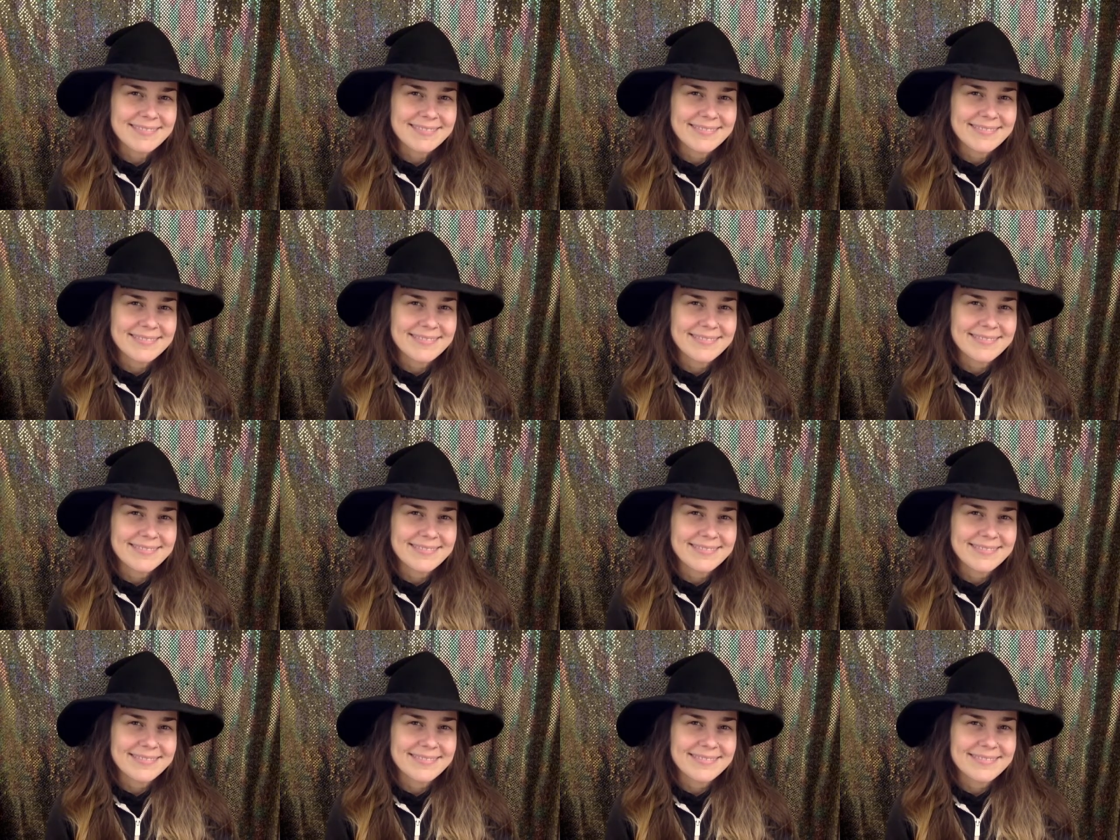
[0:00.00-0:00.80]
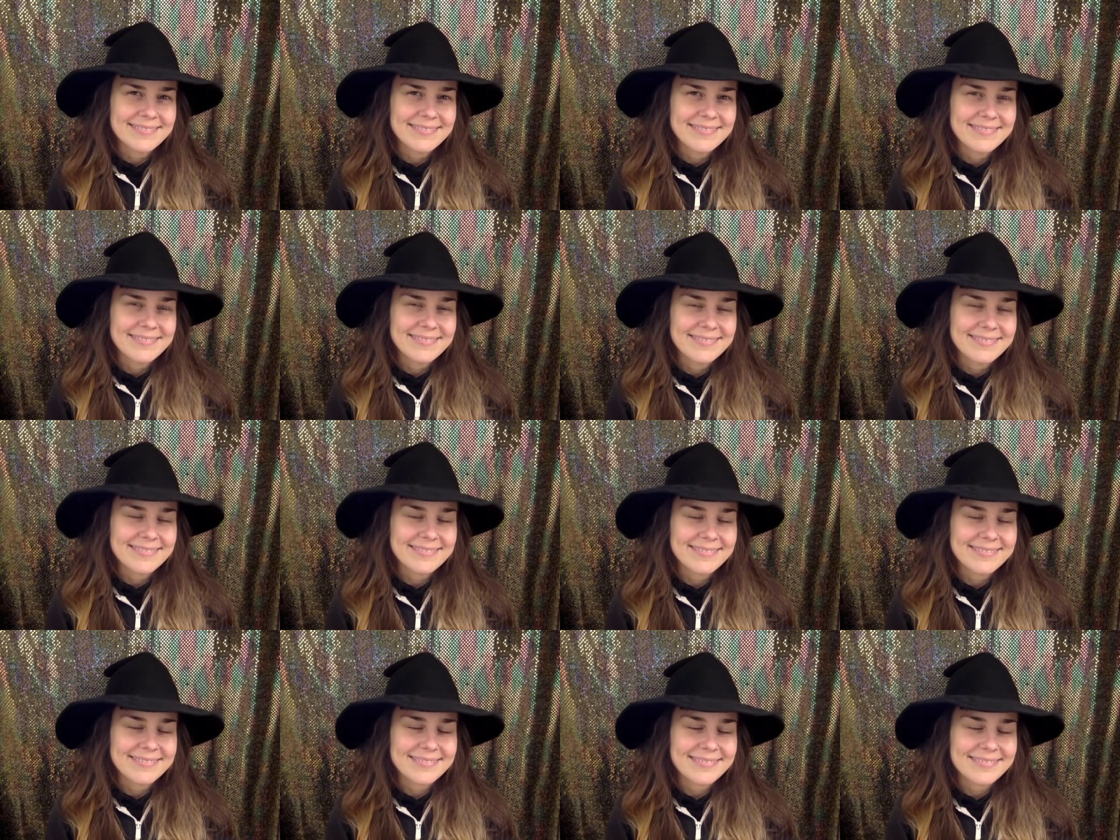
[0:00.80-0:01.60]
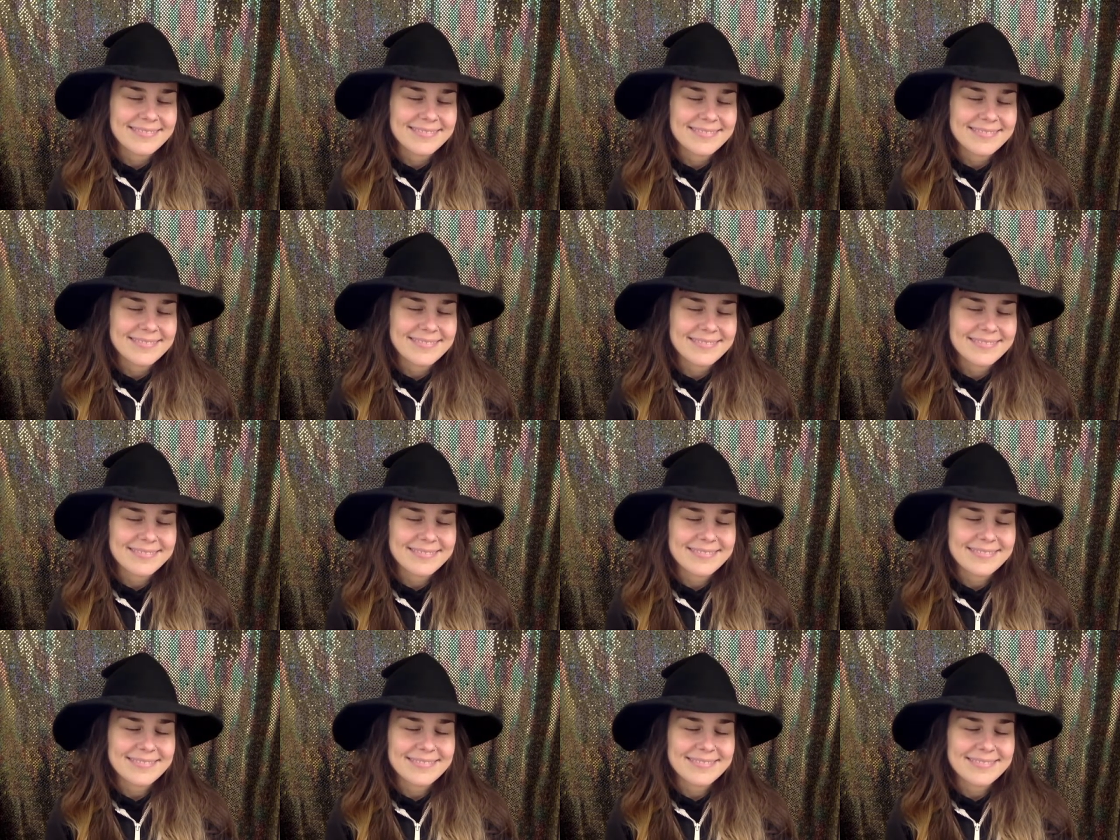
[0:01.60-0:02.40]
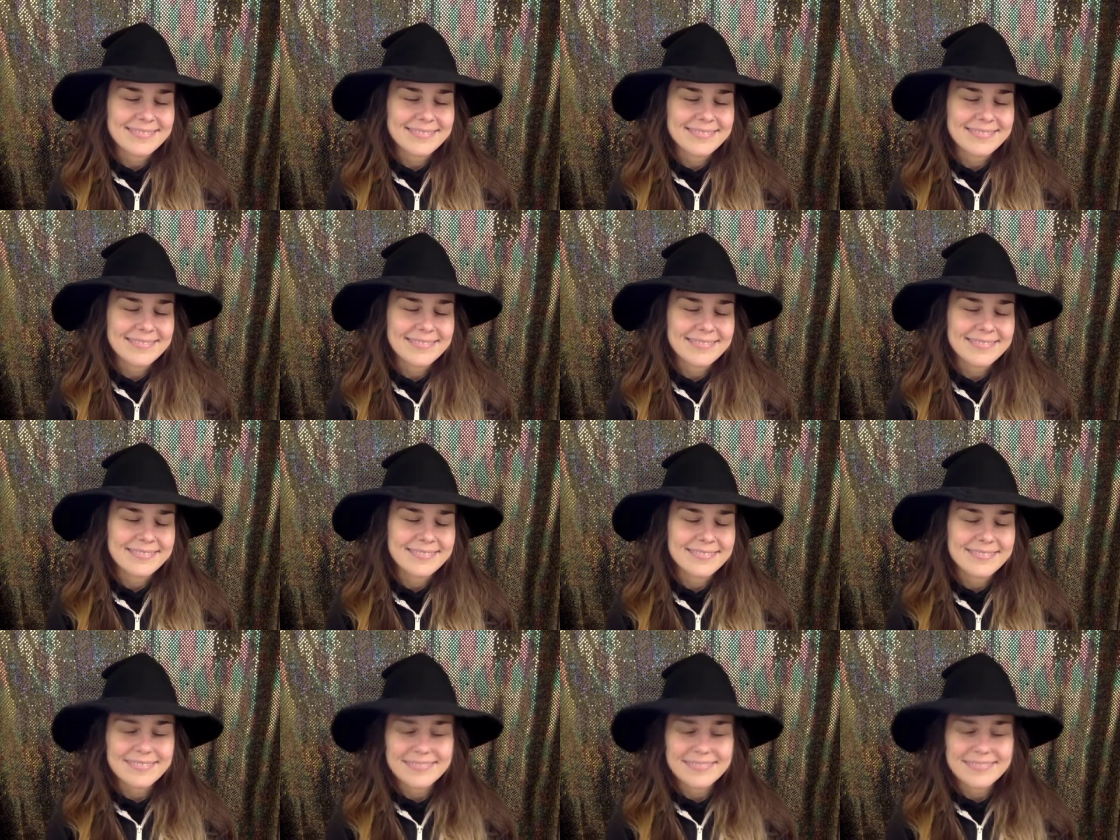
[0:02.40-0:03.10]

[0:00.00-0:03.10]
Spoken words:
No one is speaking in this clip.